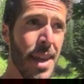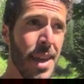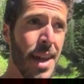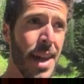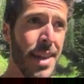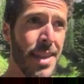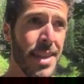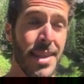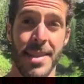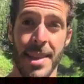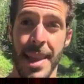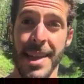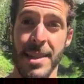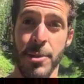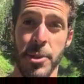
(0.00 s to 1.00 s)
I think, is the
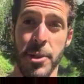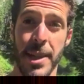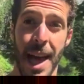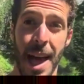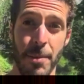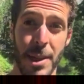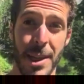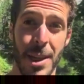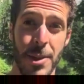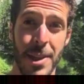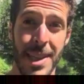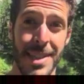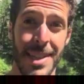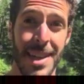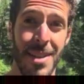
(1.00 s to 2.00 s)
last retreat I'll be doing
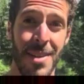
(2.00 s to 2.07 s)
this year.